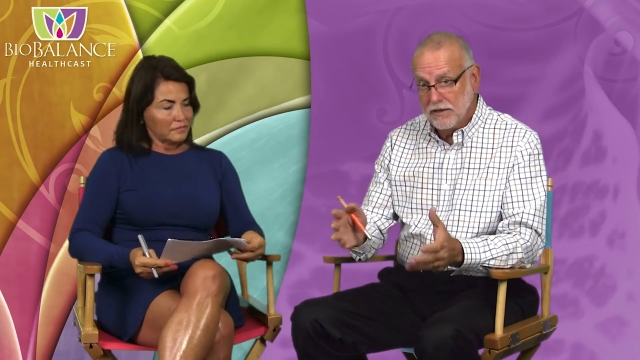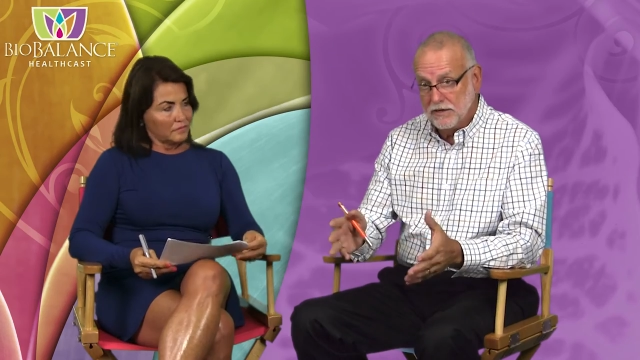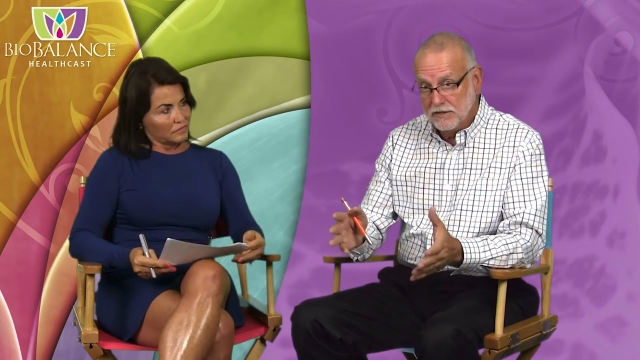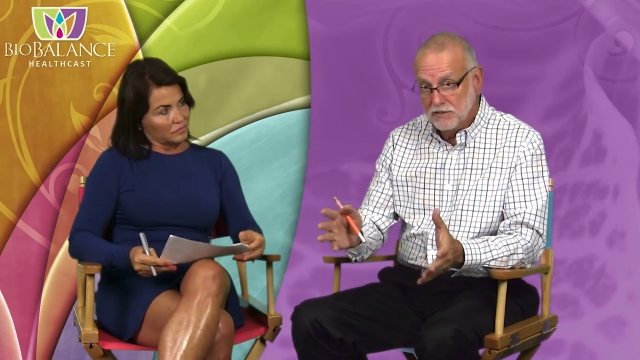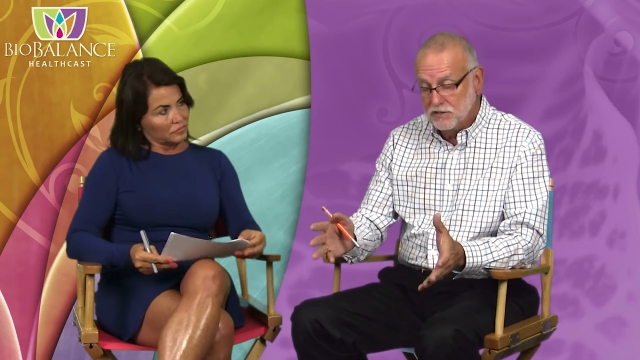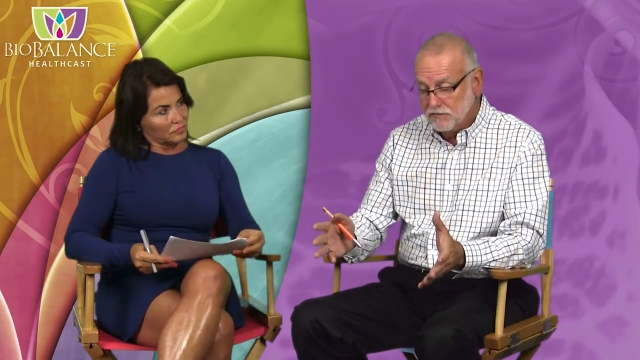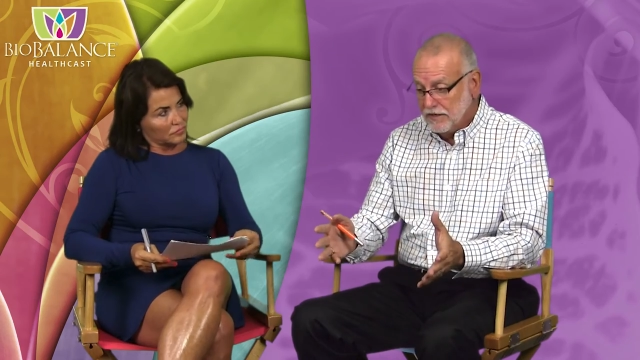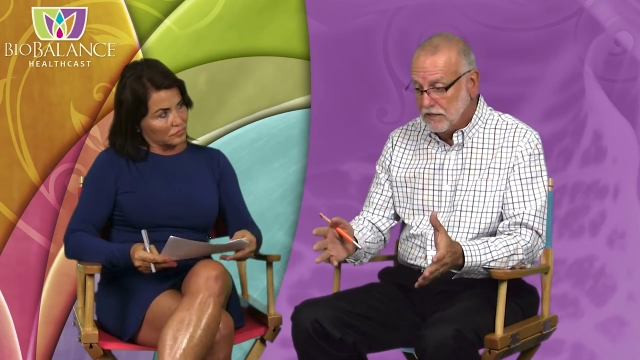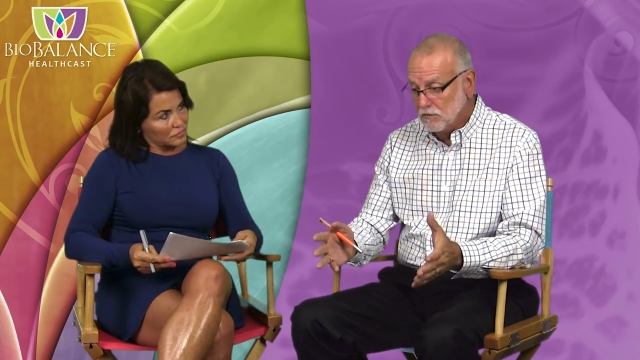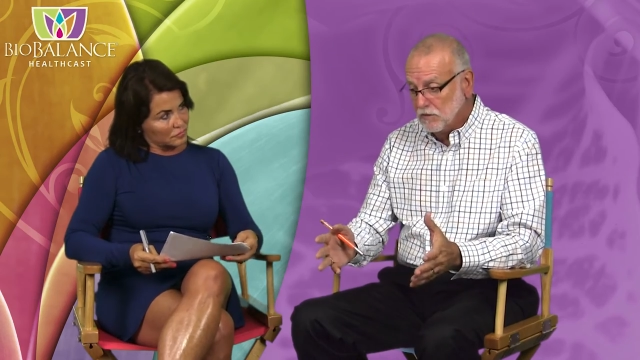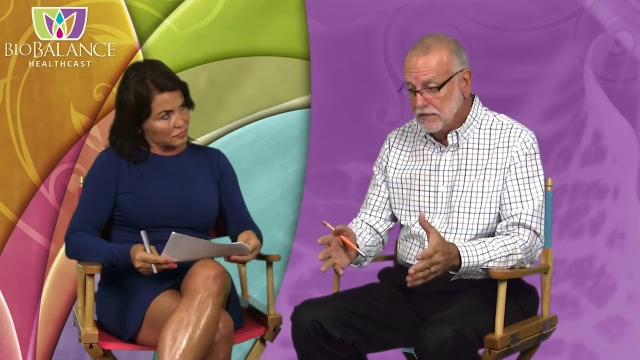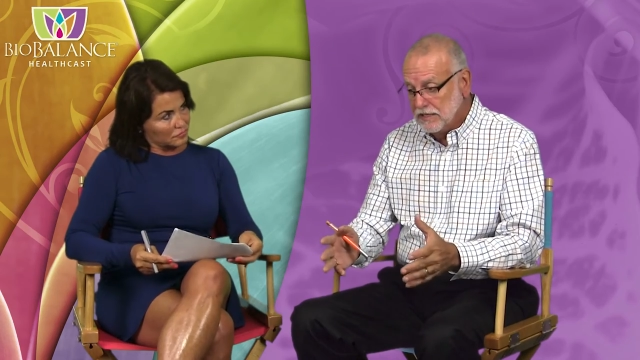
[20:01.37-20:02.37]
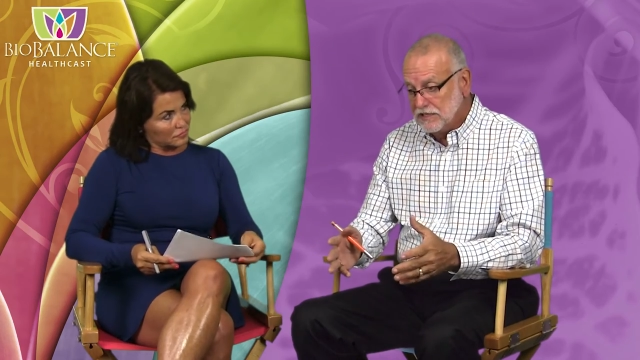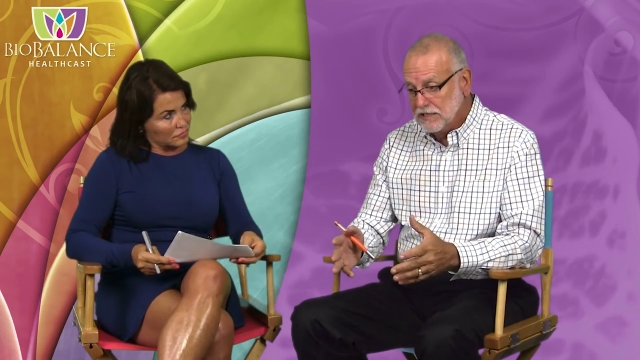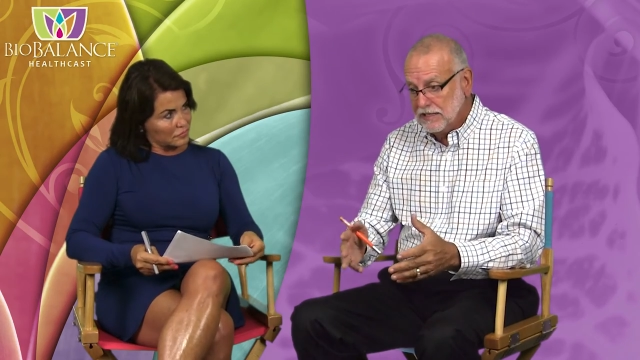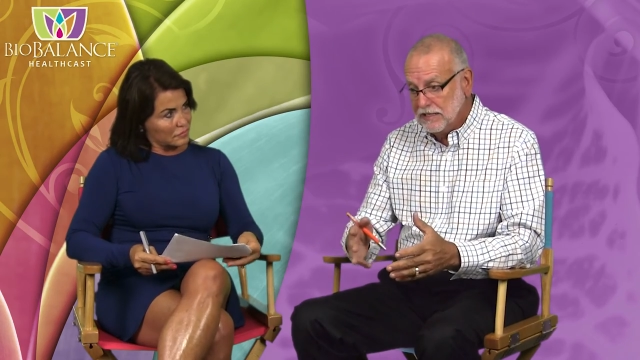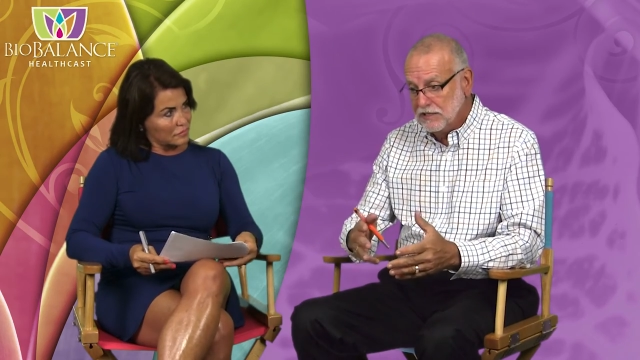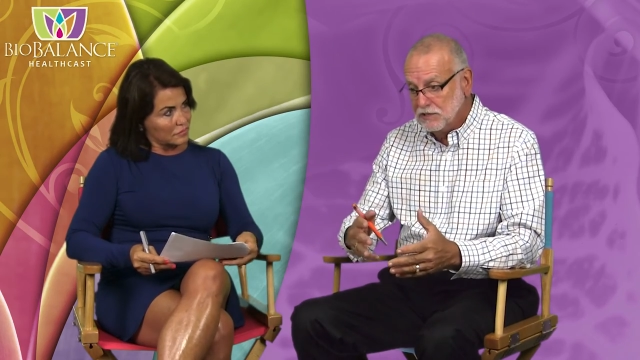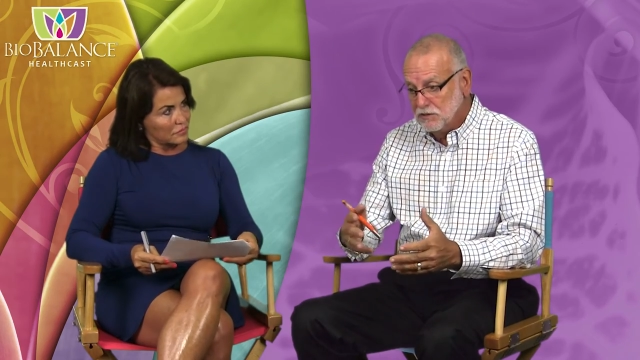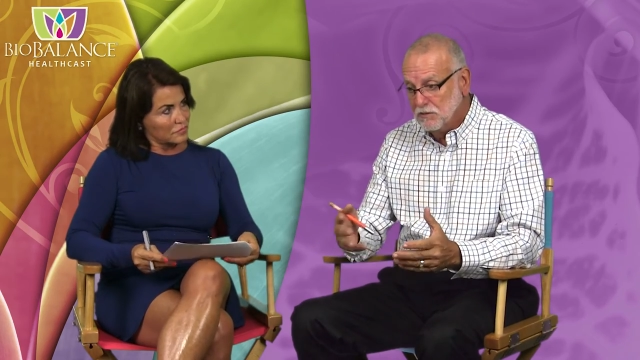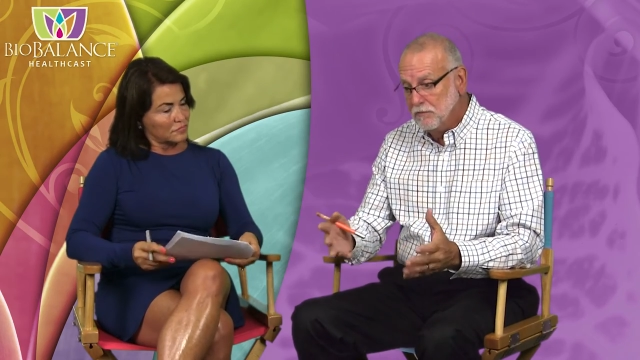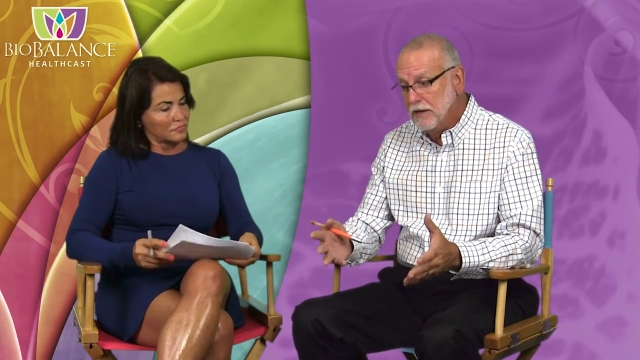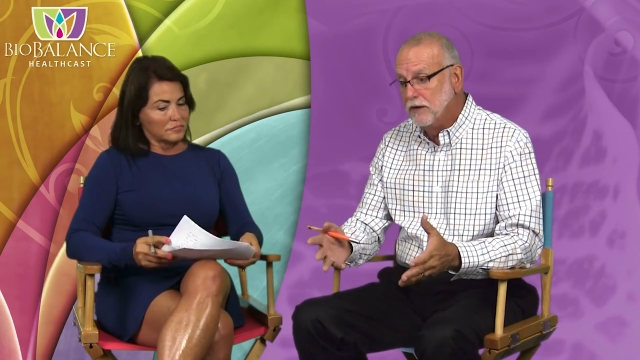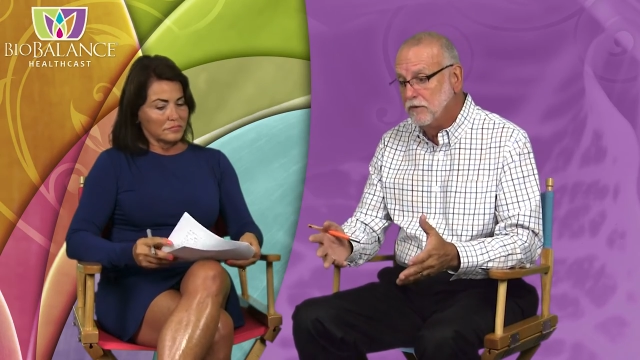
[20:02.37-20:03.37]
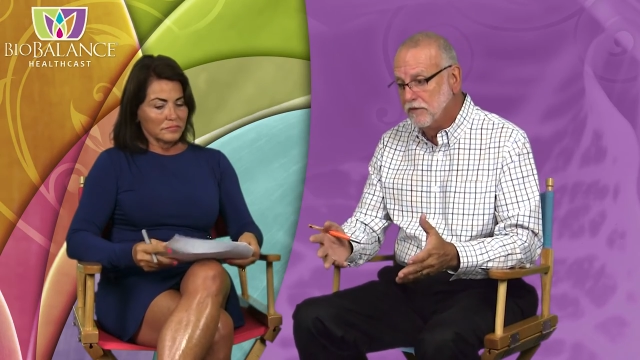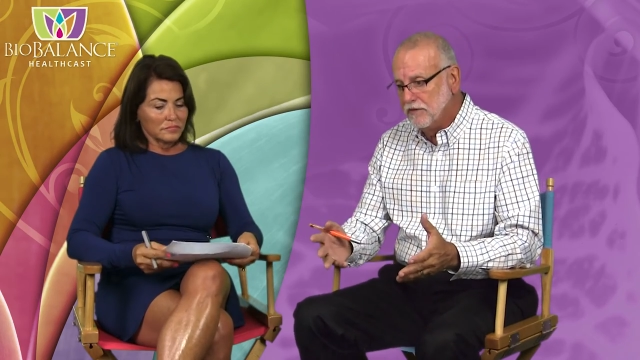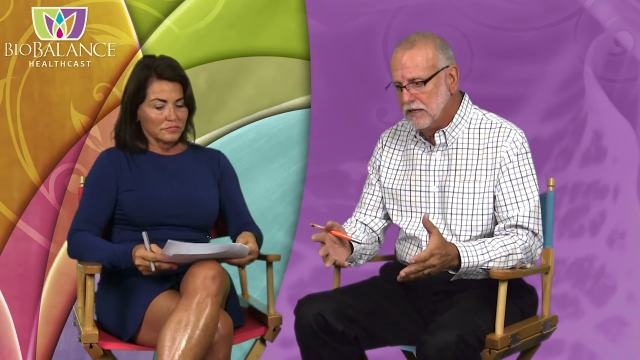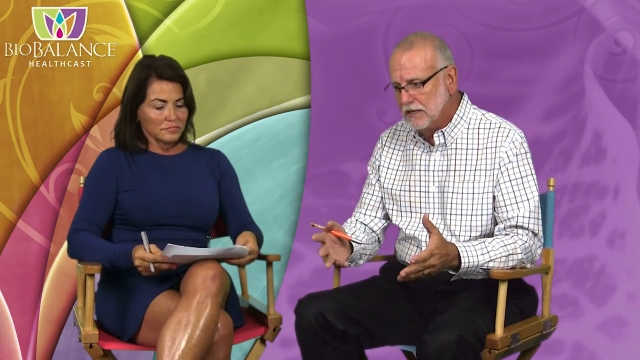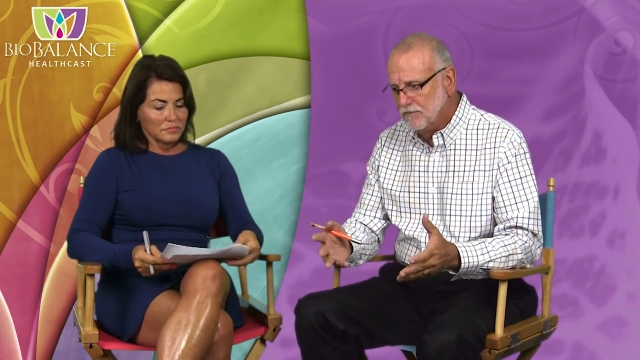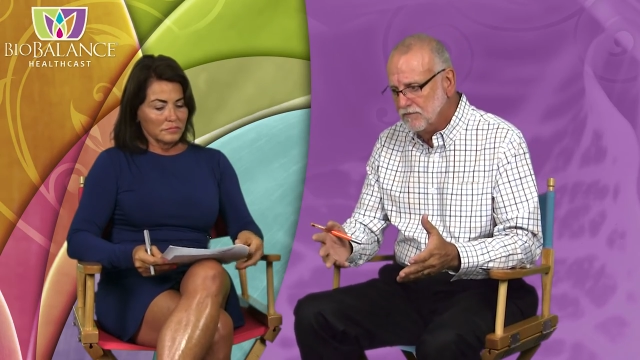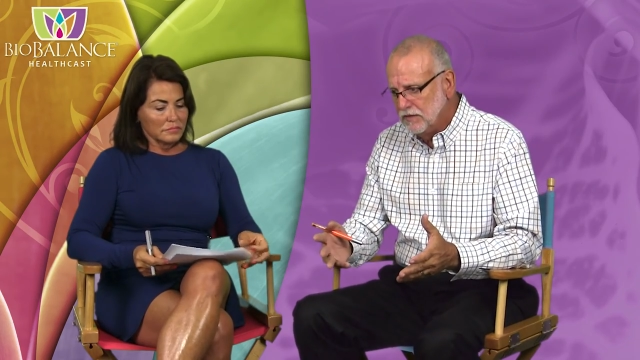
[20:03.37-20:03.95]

Speaker 1: out and it's available, and they say it is a better thing.